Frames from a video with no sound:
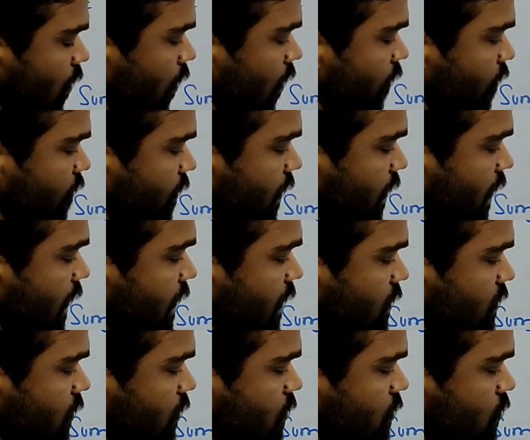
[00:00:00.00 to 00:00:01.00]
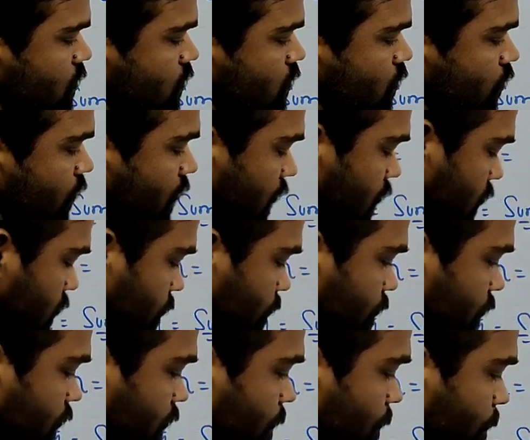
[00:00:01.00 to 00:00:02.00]
of 8 students
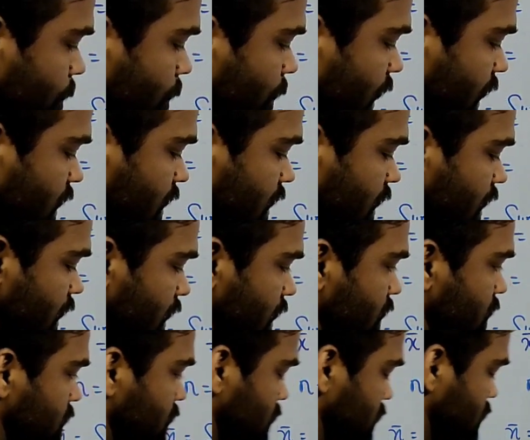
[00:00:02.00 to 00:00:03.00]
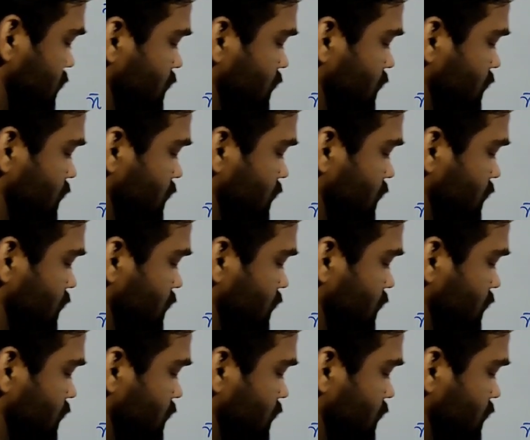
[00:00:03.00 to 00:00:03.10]
by 8.